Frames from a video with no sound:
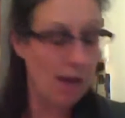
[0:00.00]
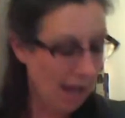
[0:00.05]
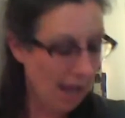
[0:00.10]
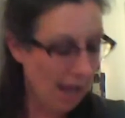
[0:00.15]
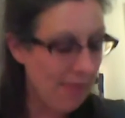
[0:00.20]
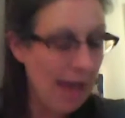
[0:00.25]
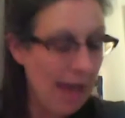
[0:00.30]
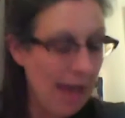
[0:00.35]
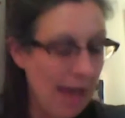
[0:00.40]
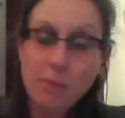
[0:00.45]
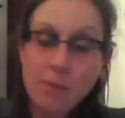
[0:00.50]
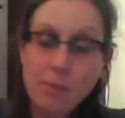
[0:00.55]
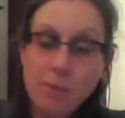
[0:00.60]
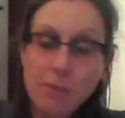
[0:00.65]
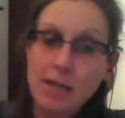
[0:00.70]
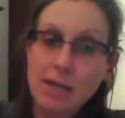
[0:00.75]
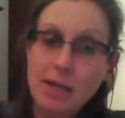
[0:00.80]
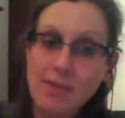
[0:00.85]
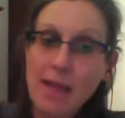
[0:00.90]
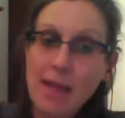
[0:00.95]
and that would
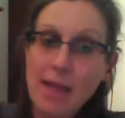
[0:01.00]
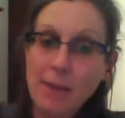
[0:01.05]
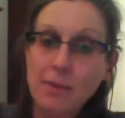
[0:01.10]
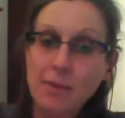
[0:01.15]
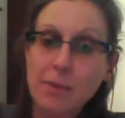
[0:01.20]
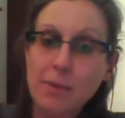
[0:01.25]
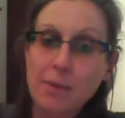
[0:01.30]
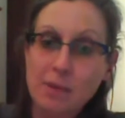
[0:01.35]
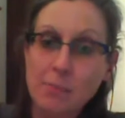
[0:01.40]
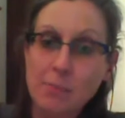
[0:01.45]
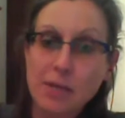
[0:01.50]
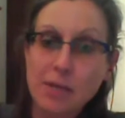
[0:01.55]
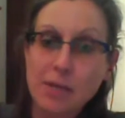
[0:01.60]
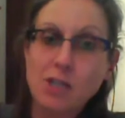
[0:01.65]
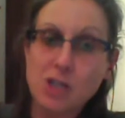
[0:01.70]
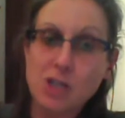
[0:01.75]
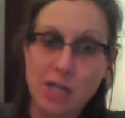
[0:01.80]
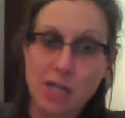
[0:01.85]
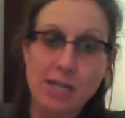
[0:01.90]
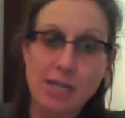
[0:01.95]
be the
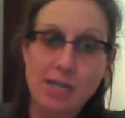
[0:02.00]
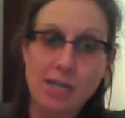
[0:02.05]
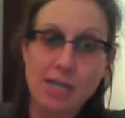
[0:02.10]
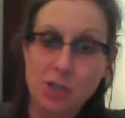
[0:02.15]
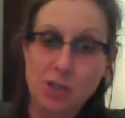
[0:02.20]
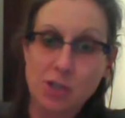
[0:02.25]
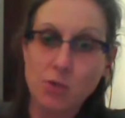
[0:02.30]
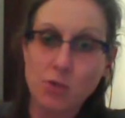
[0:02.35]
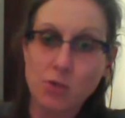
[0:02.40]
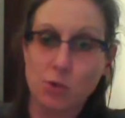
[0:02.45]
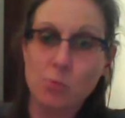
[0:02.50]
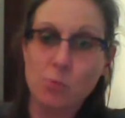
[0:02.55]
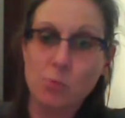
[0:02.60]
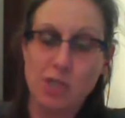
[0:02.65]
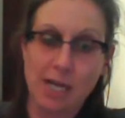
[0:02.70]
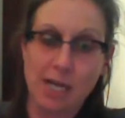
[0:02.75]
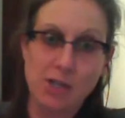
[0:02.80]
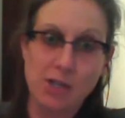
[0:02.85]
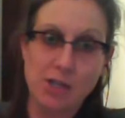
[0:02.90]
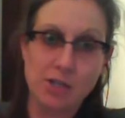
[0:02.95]
mean changes, the group
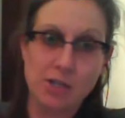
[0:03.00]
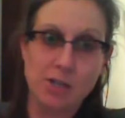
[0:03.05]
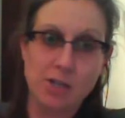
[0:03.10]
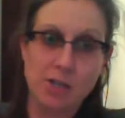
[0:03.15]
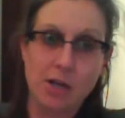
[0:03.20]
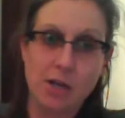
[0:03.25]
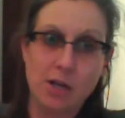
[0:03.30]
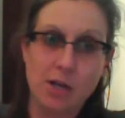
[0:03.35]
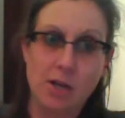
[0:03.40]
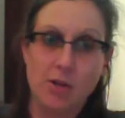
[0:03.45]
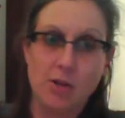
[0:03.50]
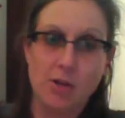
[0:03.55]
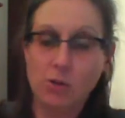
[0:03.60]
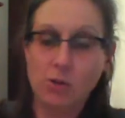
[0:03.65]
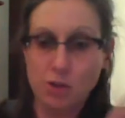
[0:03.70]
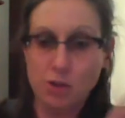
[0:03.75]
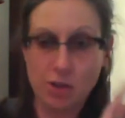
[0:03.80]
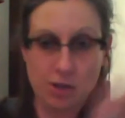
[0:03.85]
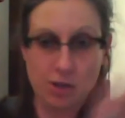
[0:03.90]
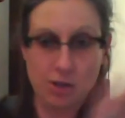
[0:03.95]
changes. Those
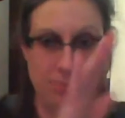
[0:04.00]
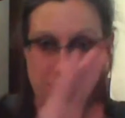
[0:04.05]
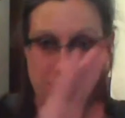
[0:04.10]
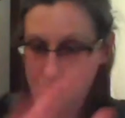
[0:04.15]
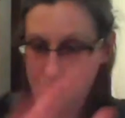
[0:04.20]
are the